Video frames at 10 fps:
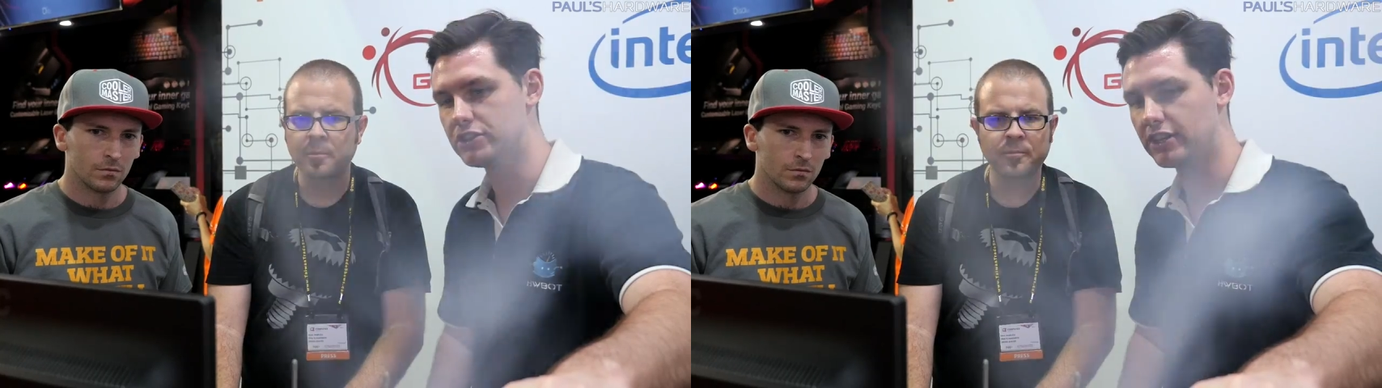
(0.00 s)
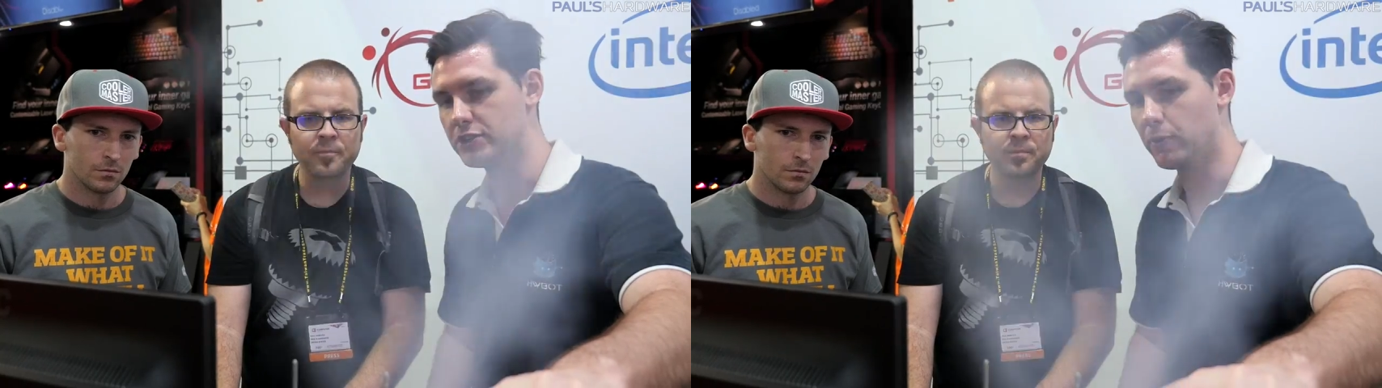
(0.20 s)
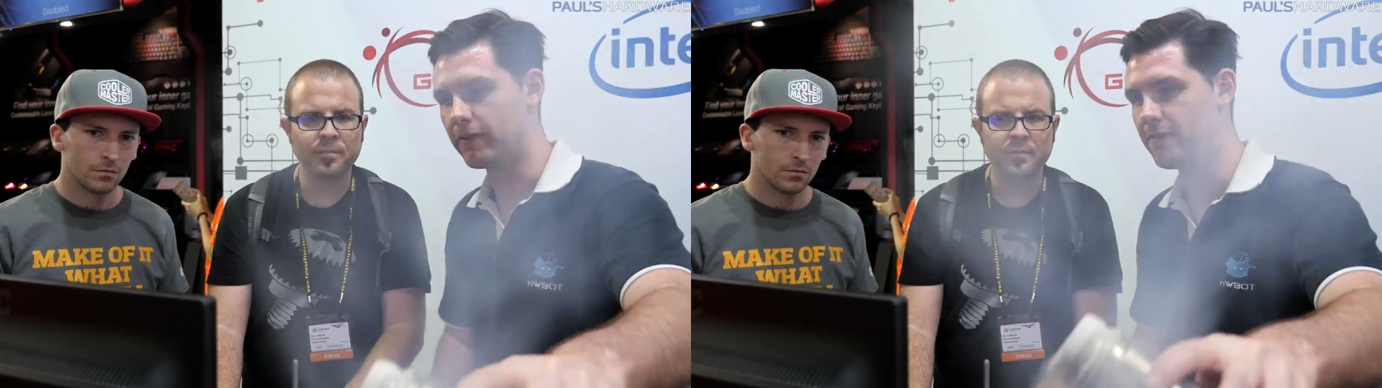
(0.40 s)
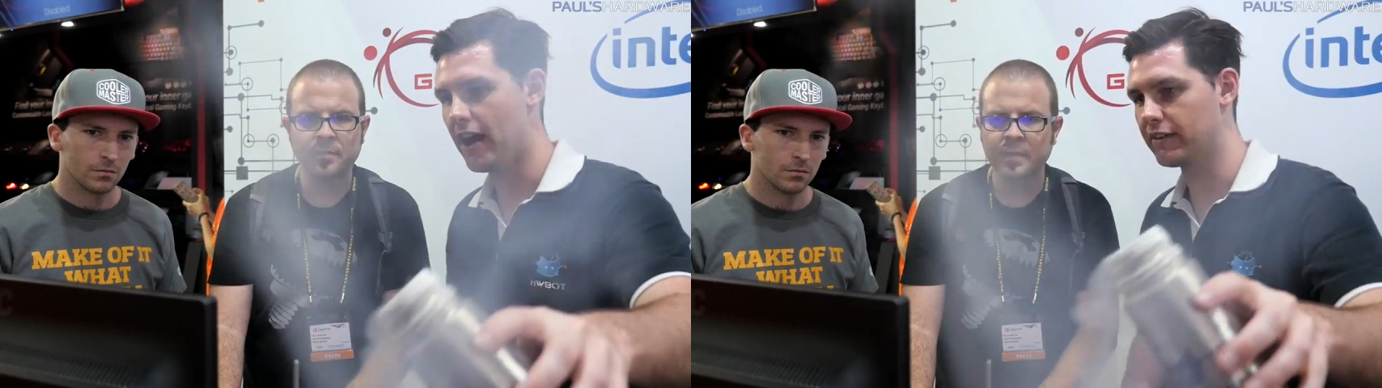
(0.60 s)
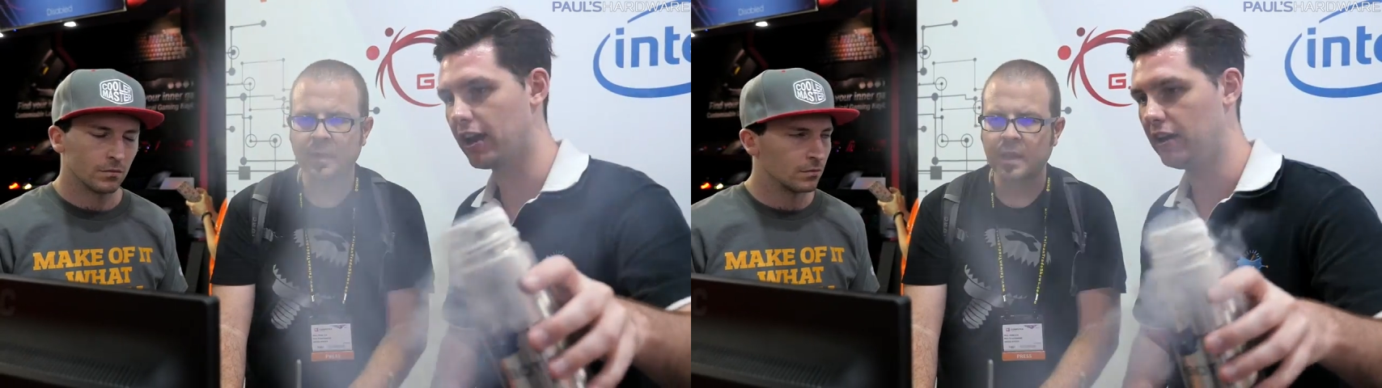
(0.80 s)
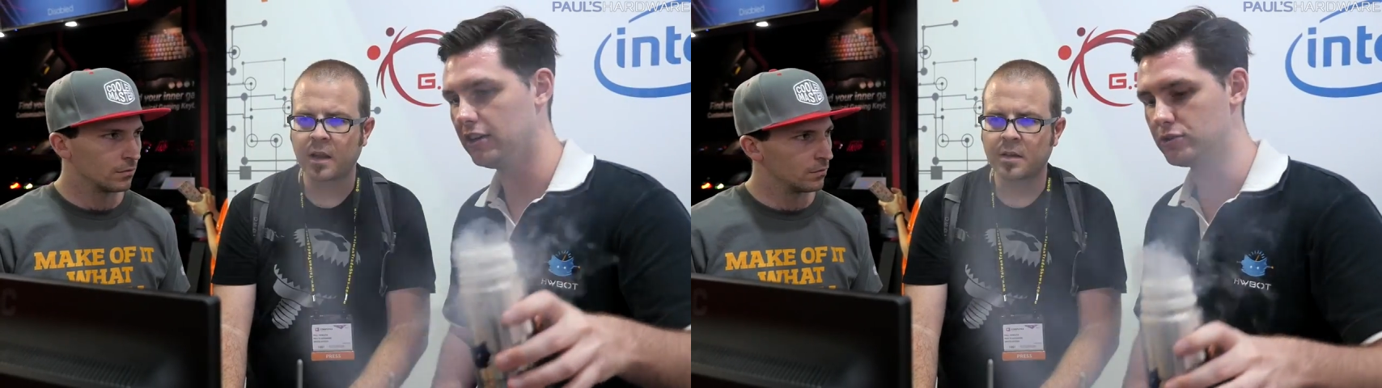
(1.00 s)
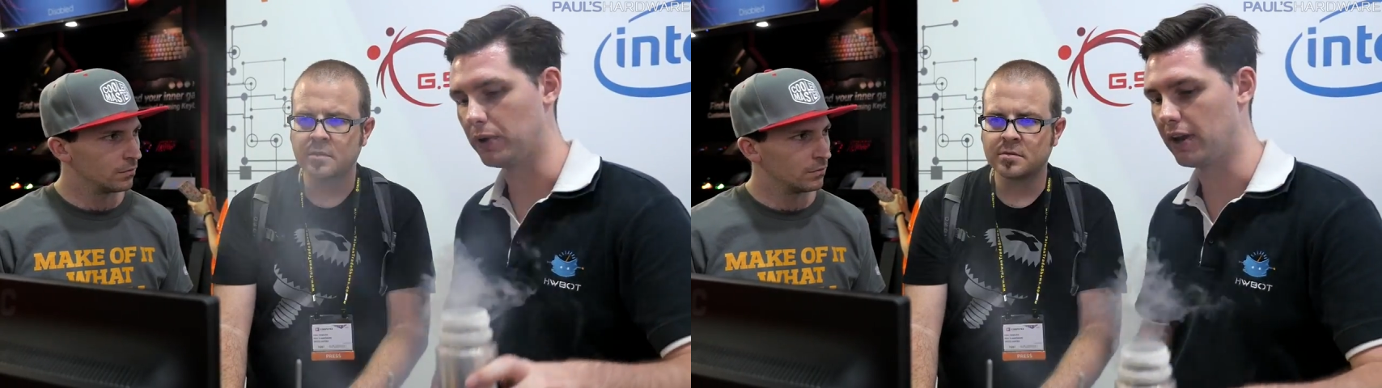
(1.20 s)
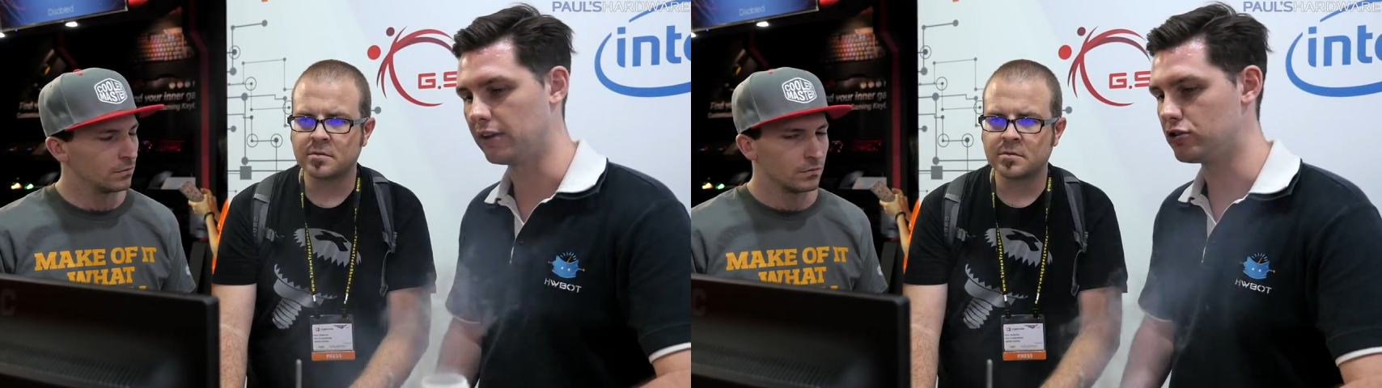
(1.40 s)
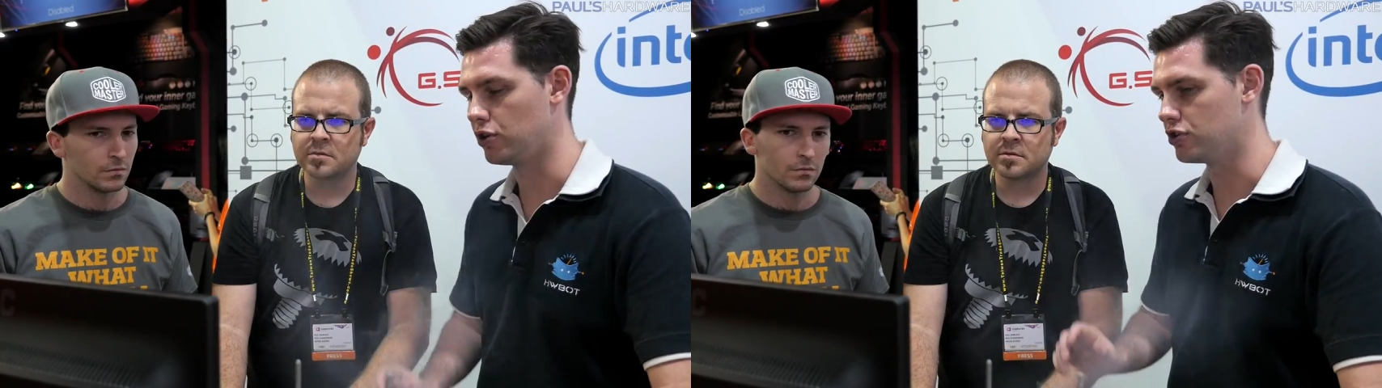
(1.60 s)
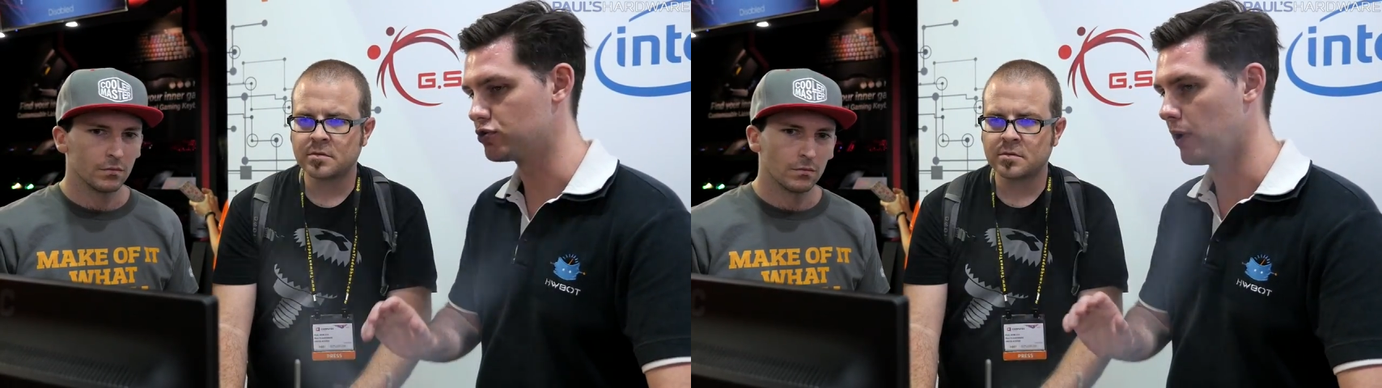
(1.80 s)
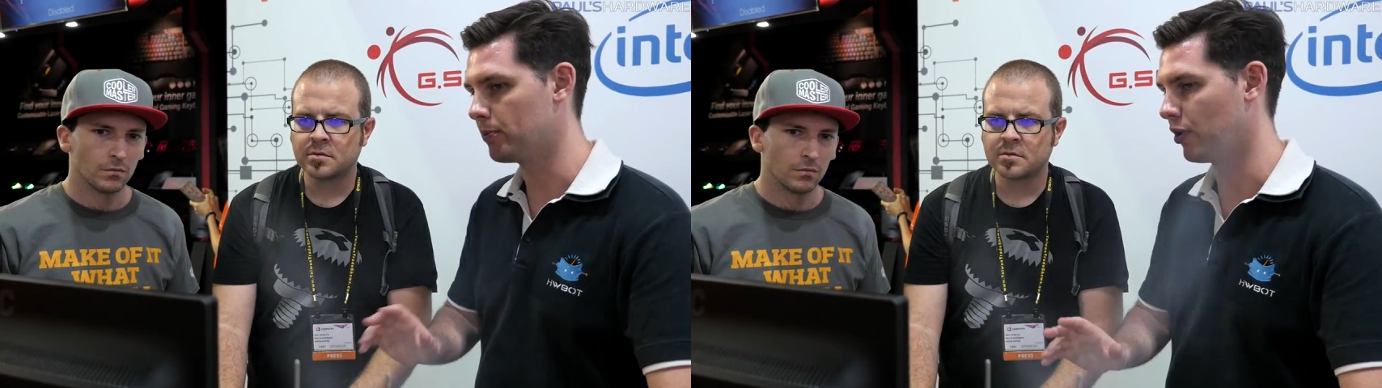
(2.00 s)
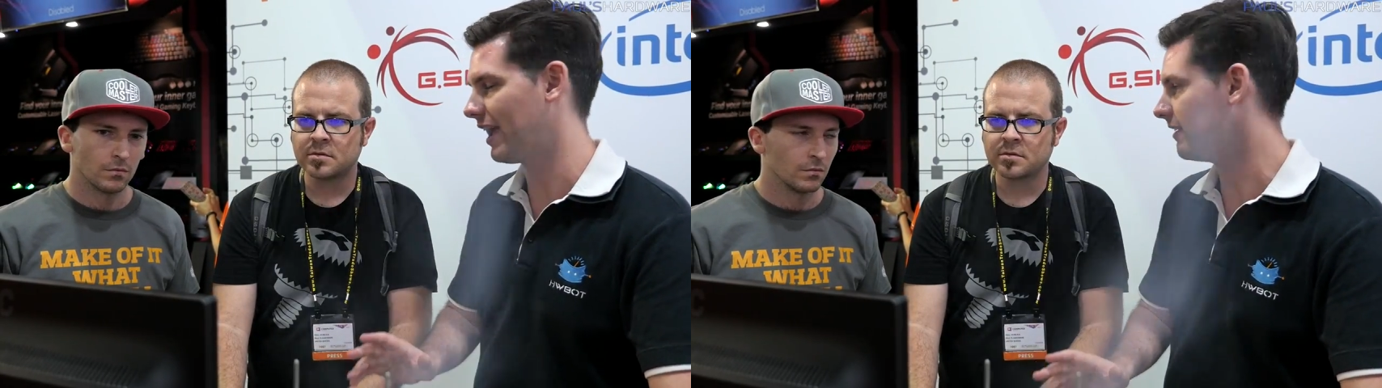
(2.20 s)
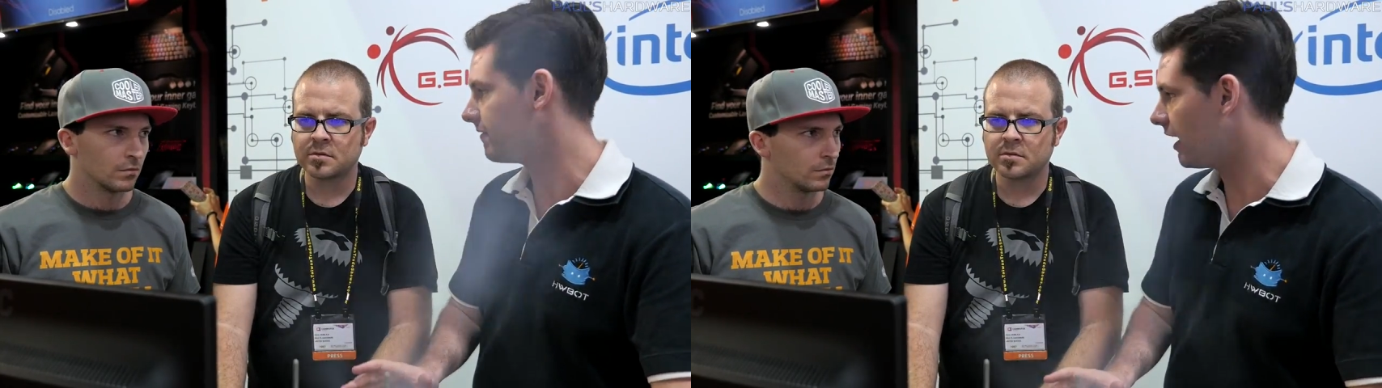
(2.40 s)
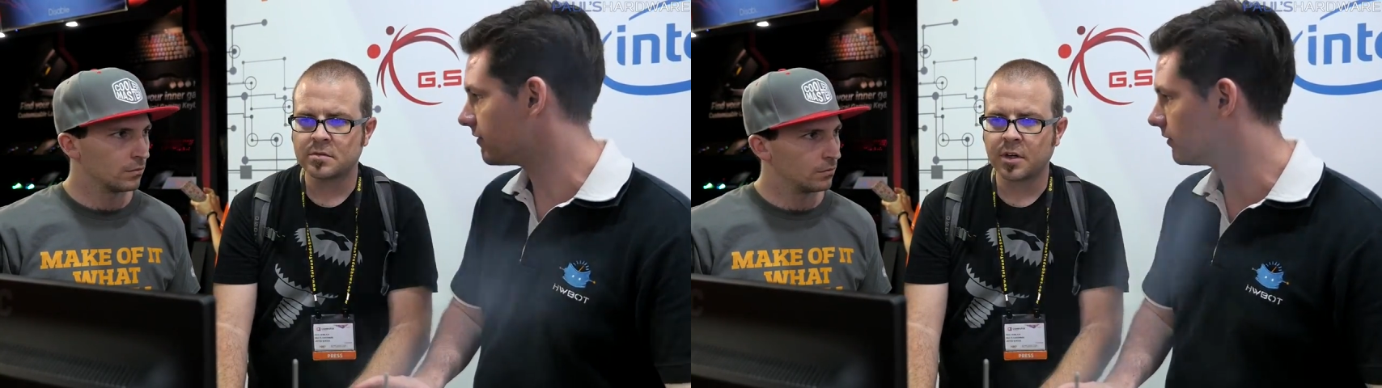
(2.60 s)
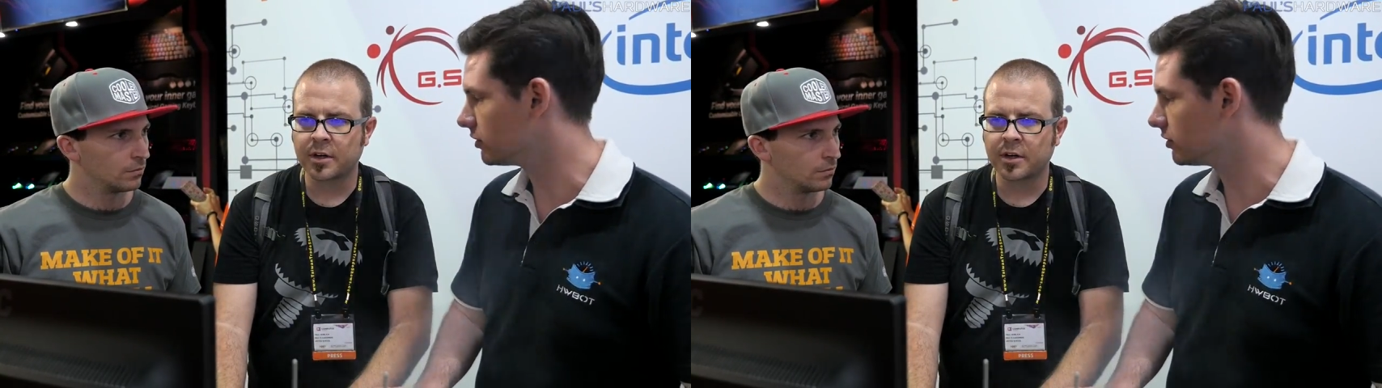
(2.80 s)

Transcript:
Speaker 1: 6.5 gigahertz, we can use 1.85 volts.